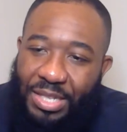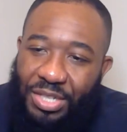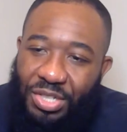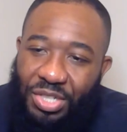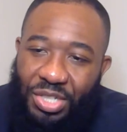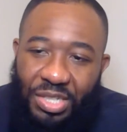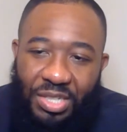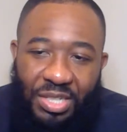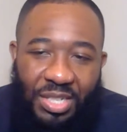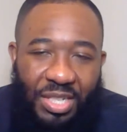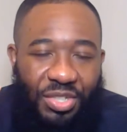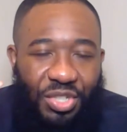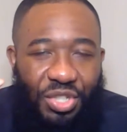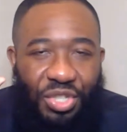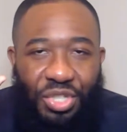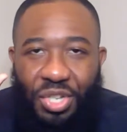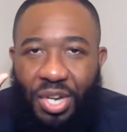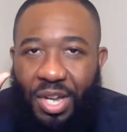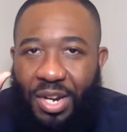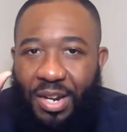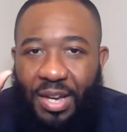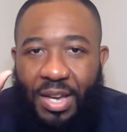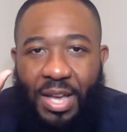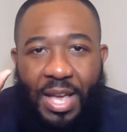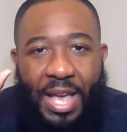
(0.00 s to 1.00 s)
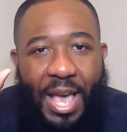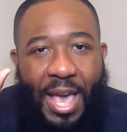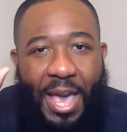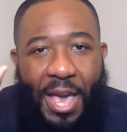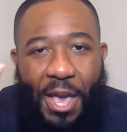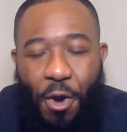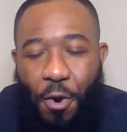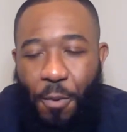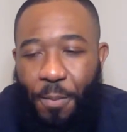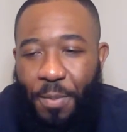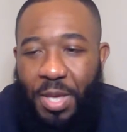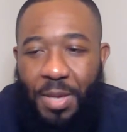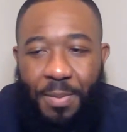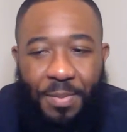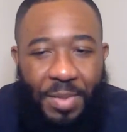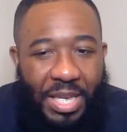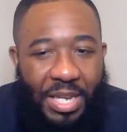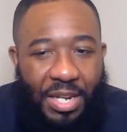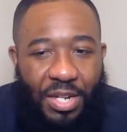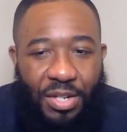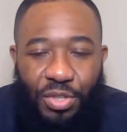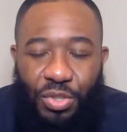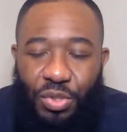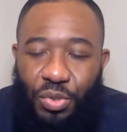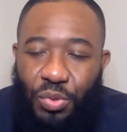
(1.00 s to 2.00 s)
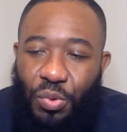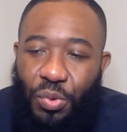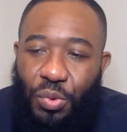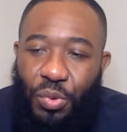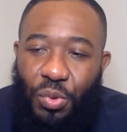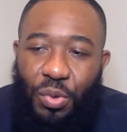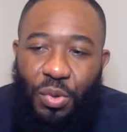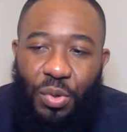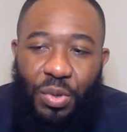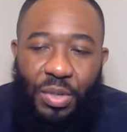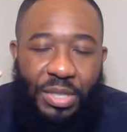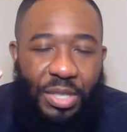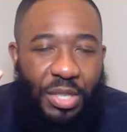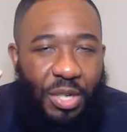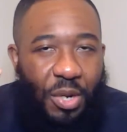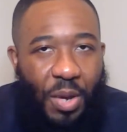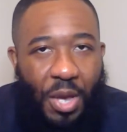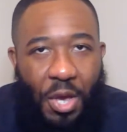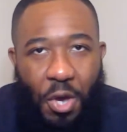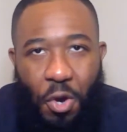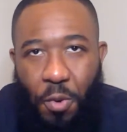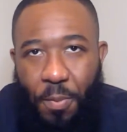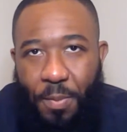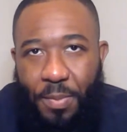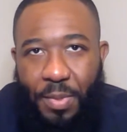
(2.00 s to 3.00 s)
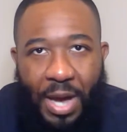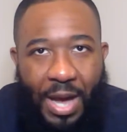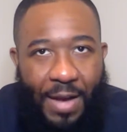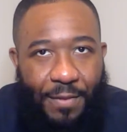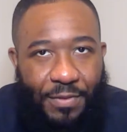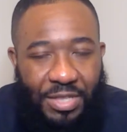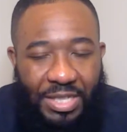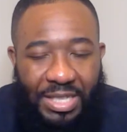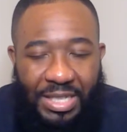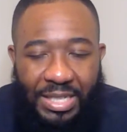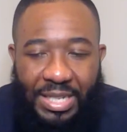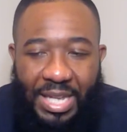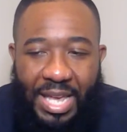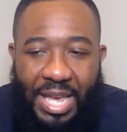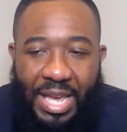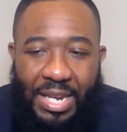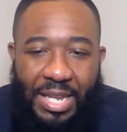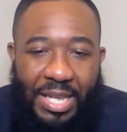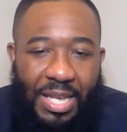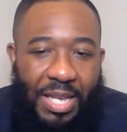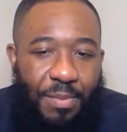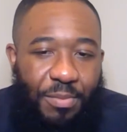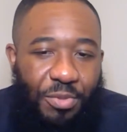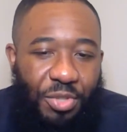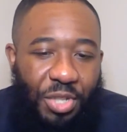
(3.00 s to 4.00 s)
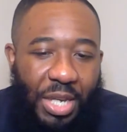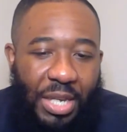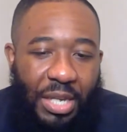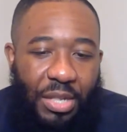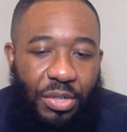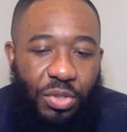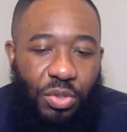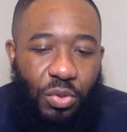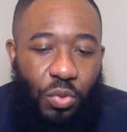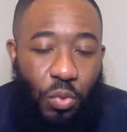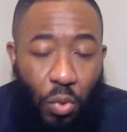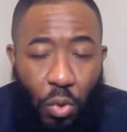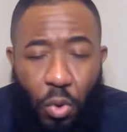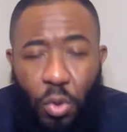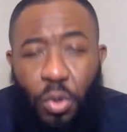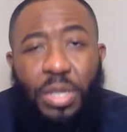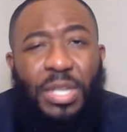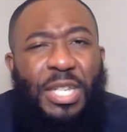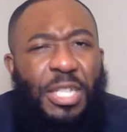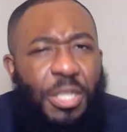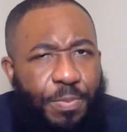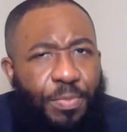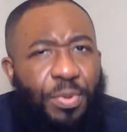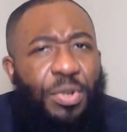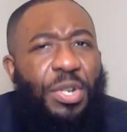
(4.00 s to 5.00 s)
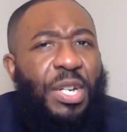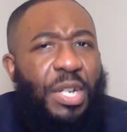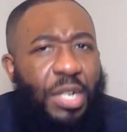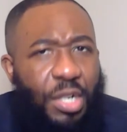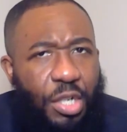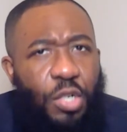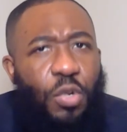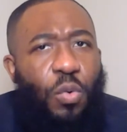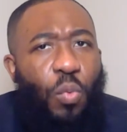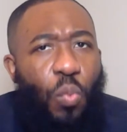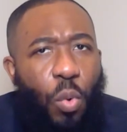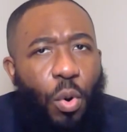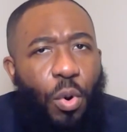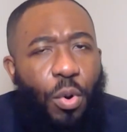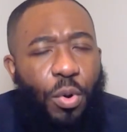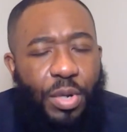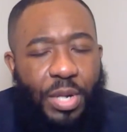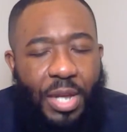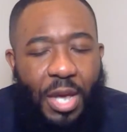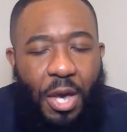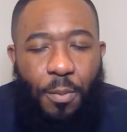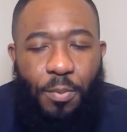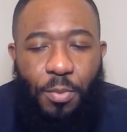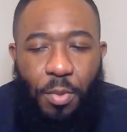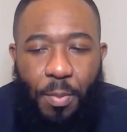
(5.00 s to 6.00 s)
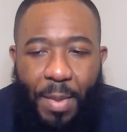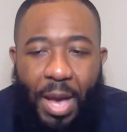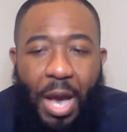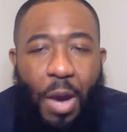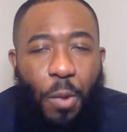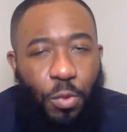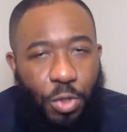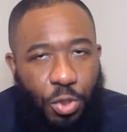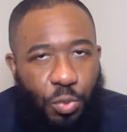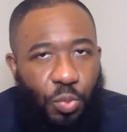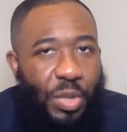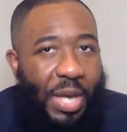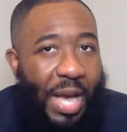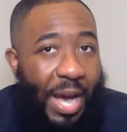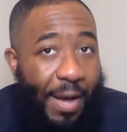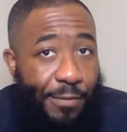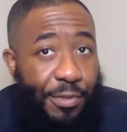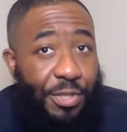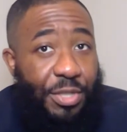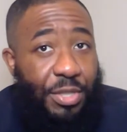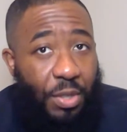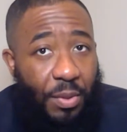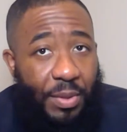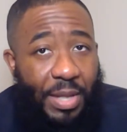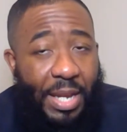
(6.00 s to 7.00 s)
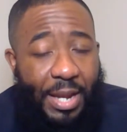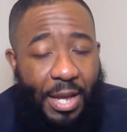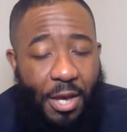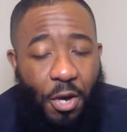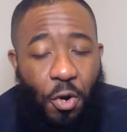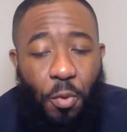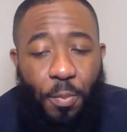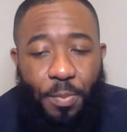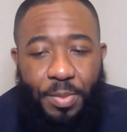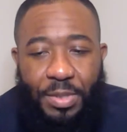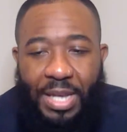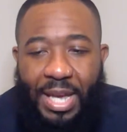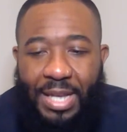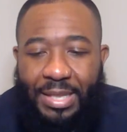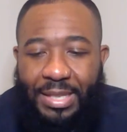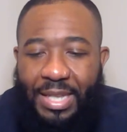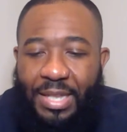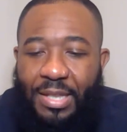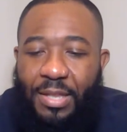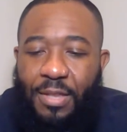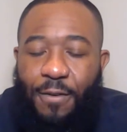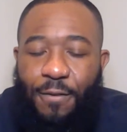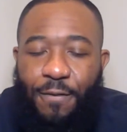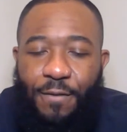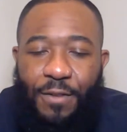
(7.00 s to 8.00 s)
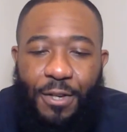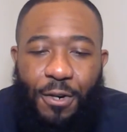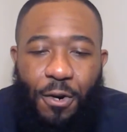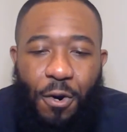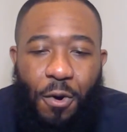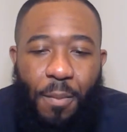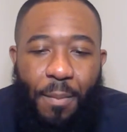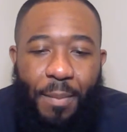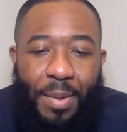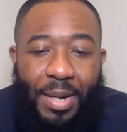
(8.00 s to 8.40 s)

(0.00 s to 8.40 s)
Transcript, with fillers: She says she's gonna help him get into school, you know, help obviously Ned and M J get into school, or at least put in a good word to help them out, which we obviously know that helped at the end of the film.